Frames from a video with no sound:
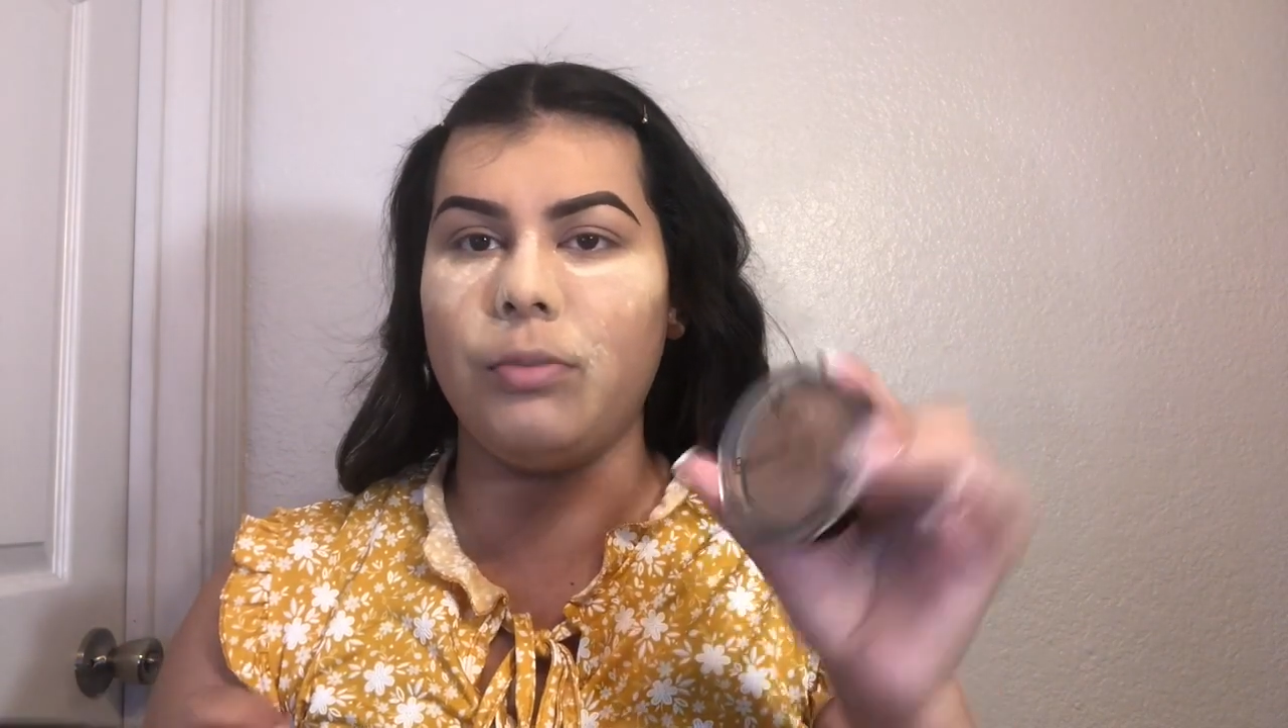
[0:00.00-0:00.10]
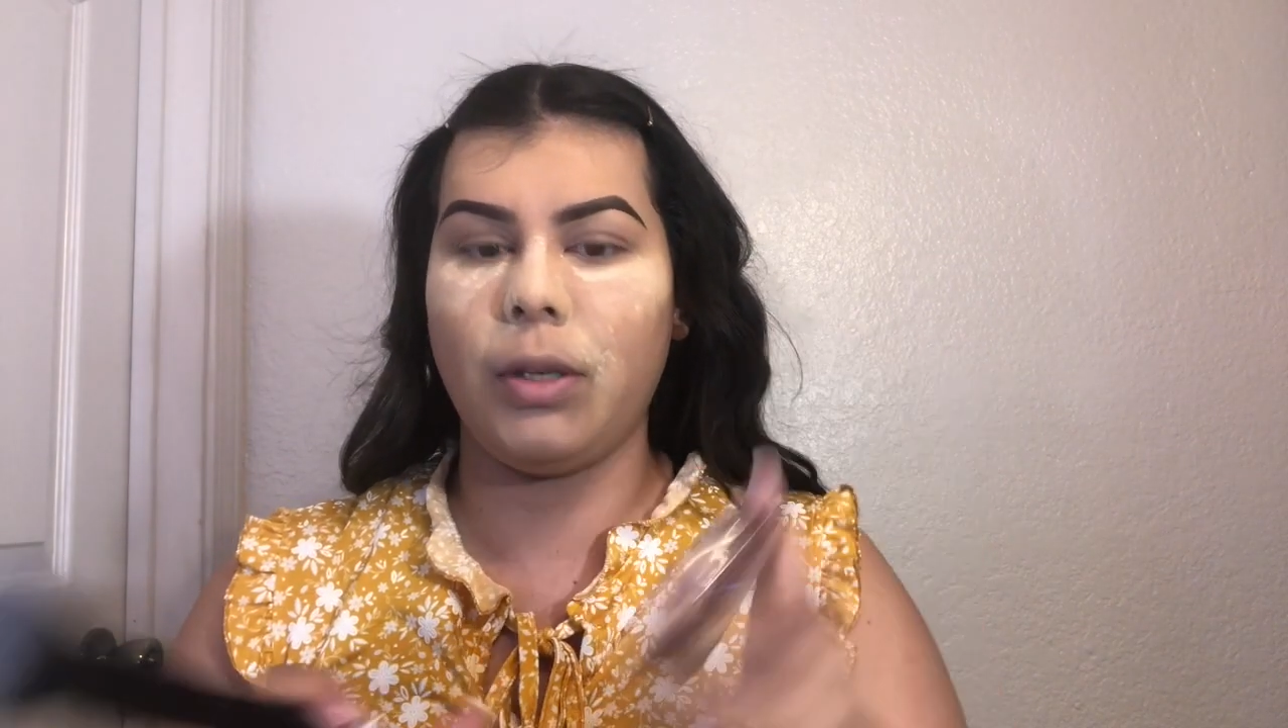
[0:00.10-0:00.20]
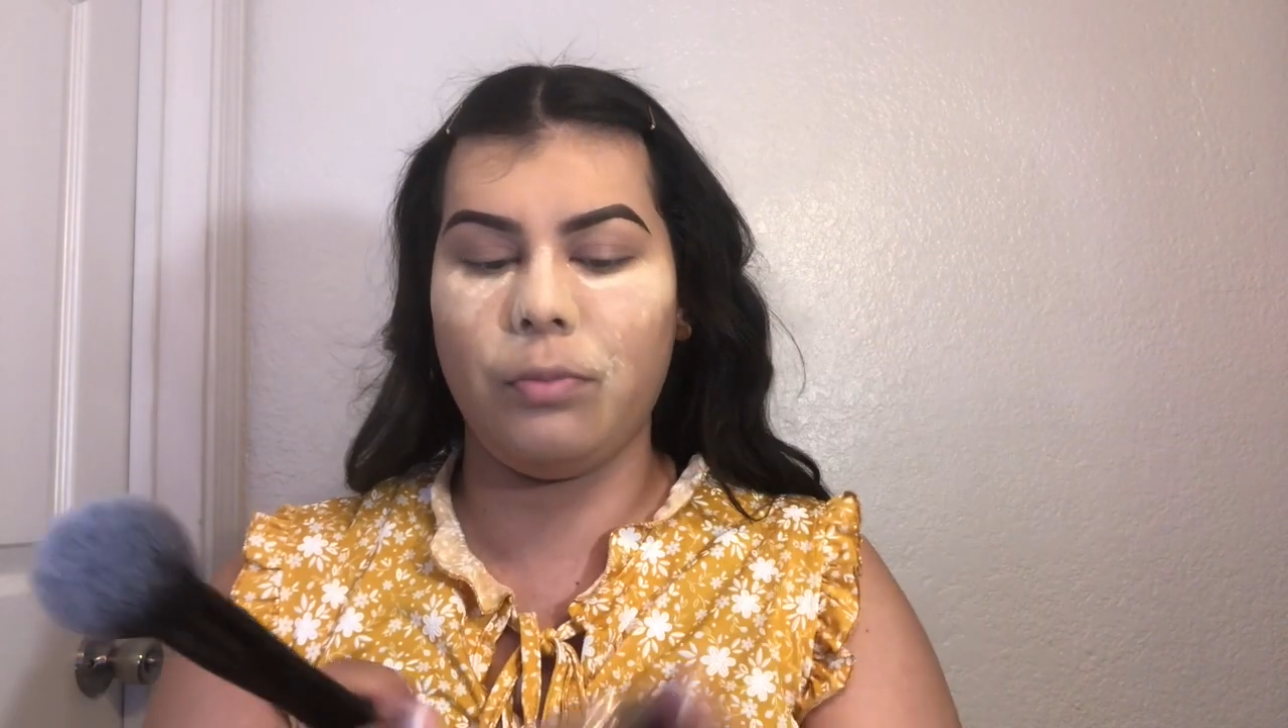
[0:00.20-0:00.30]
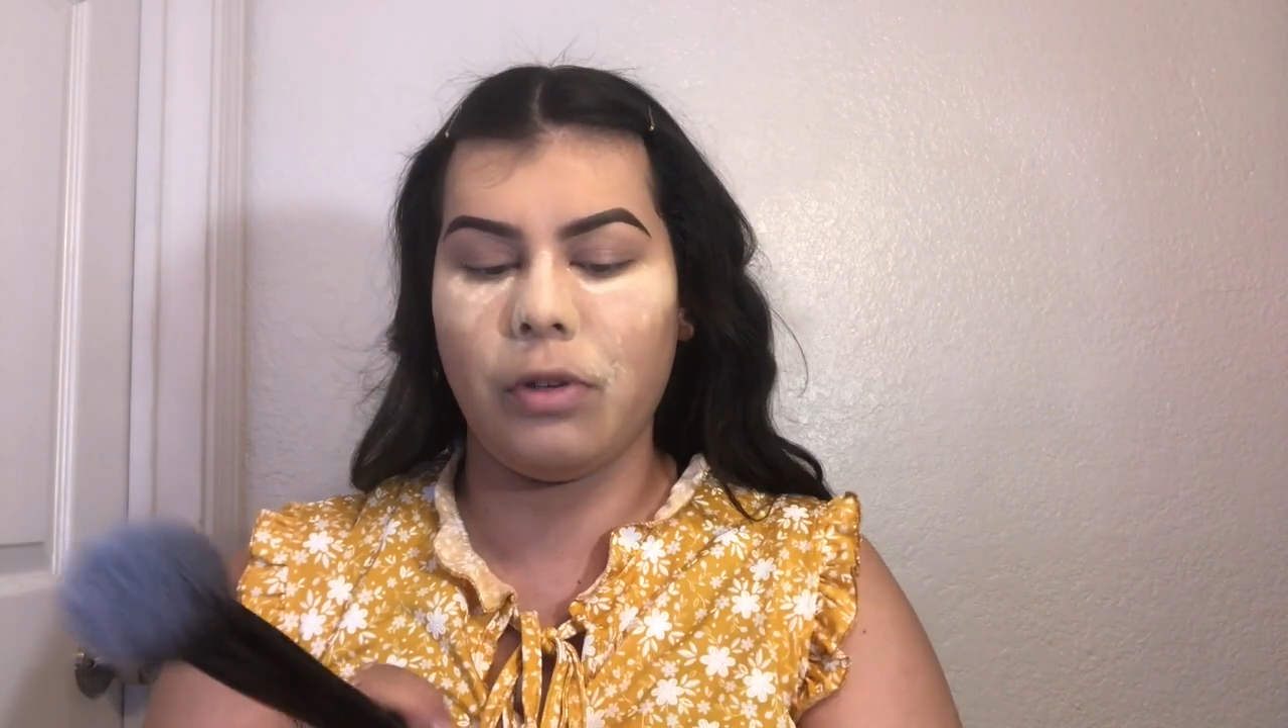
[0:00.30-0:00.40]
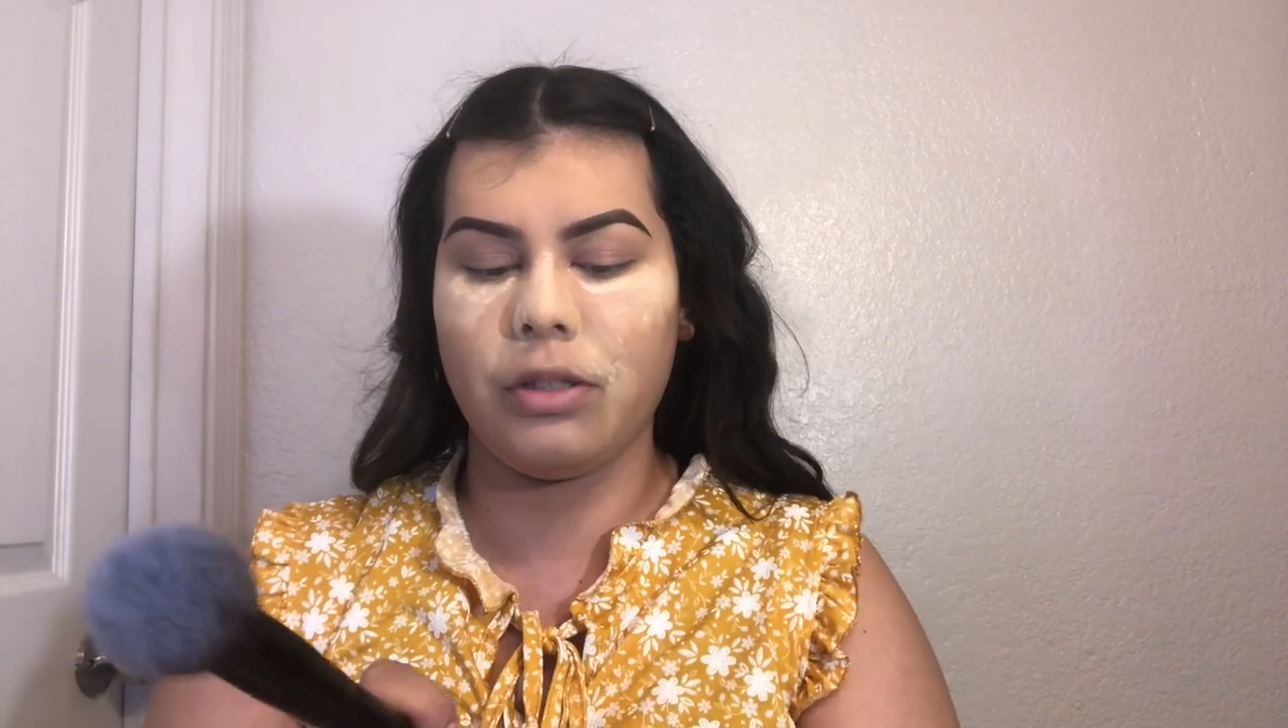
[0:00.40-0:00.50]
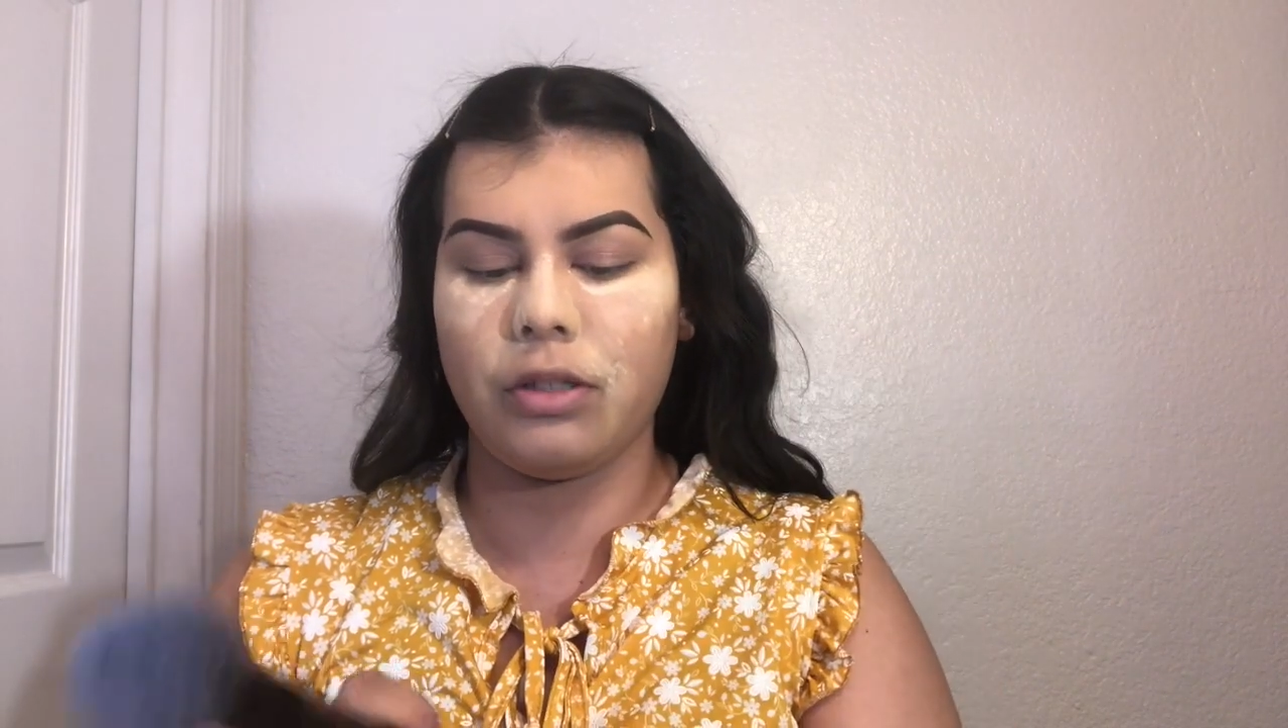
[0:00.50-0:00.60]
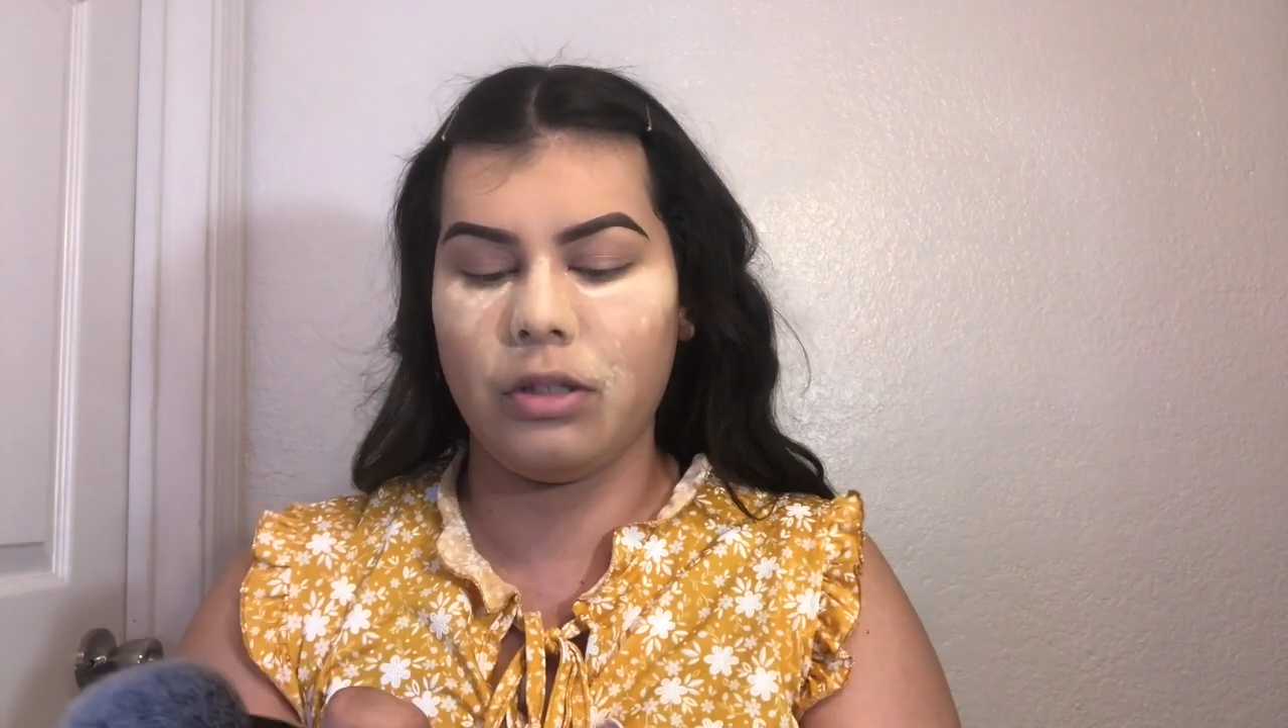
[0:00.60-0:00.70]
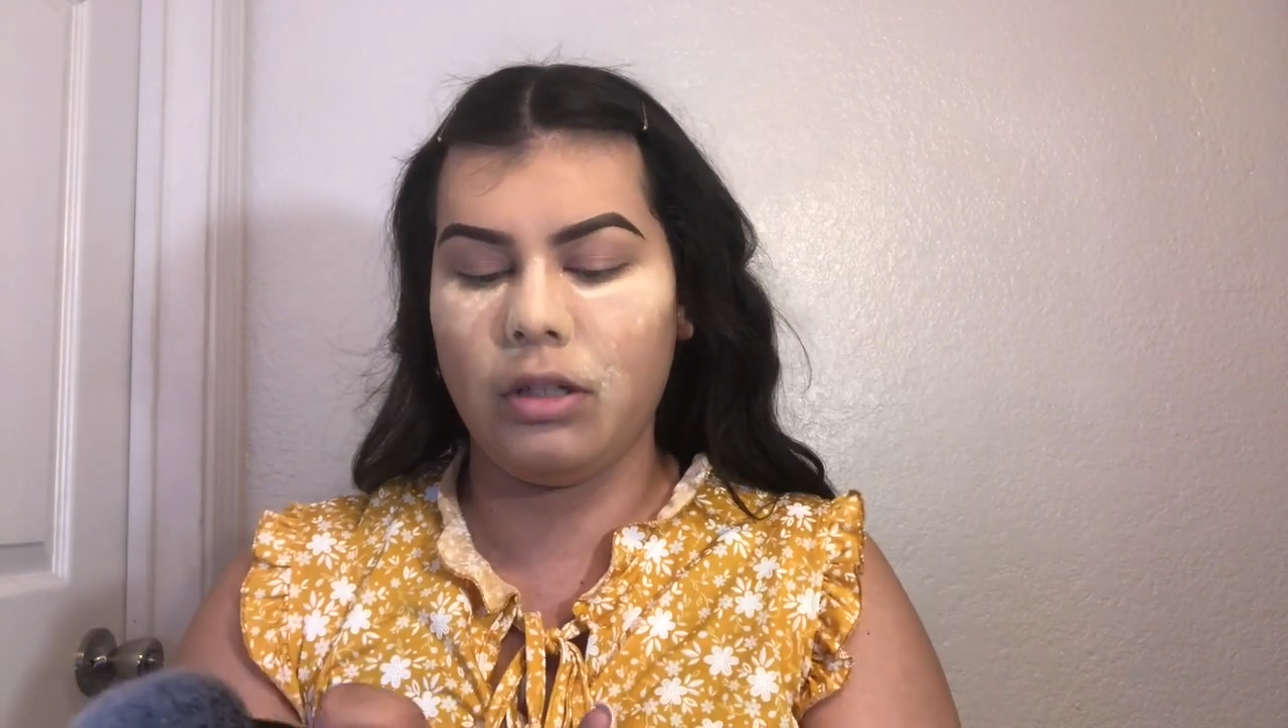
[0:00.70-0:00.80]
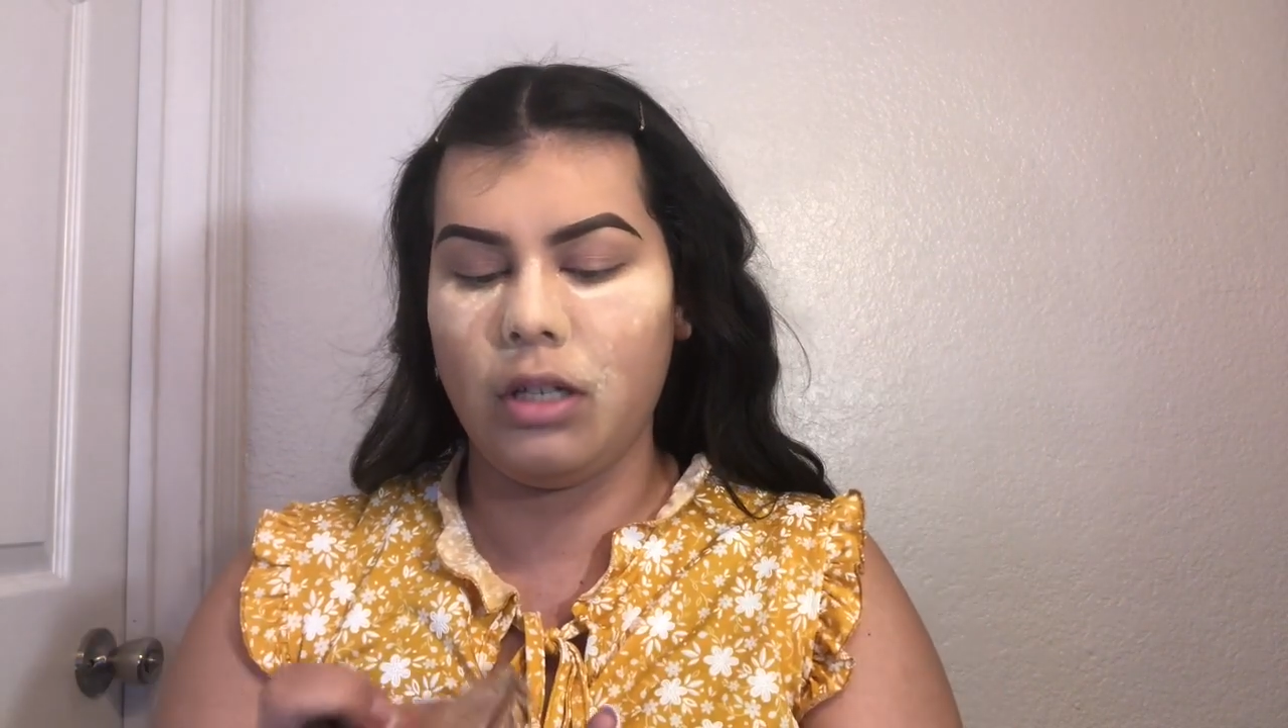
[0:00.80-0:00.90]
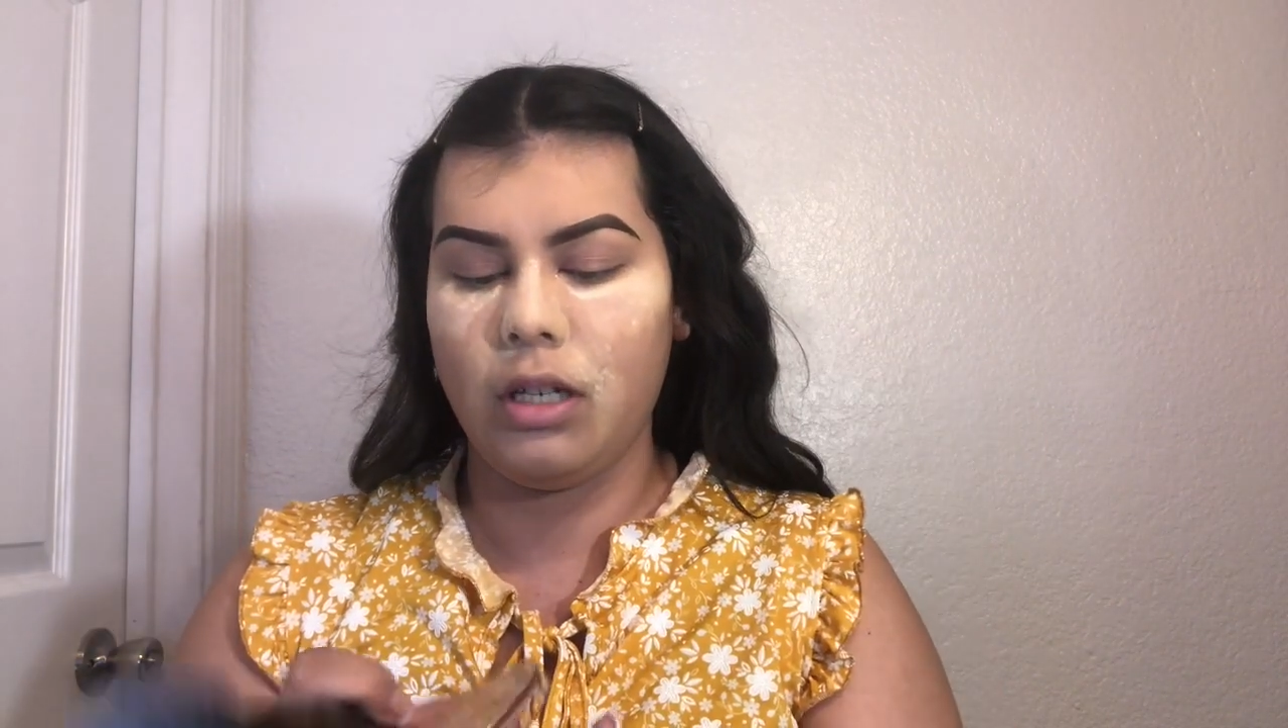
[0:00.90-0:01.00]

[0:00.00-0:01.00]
my bronzer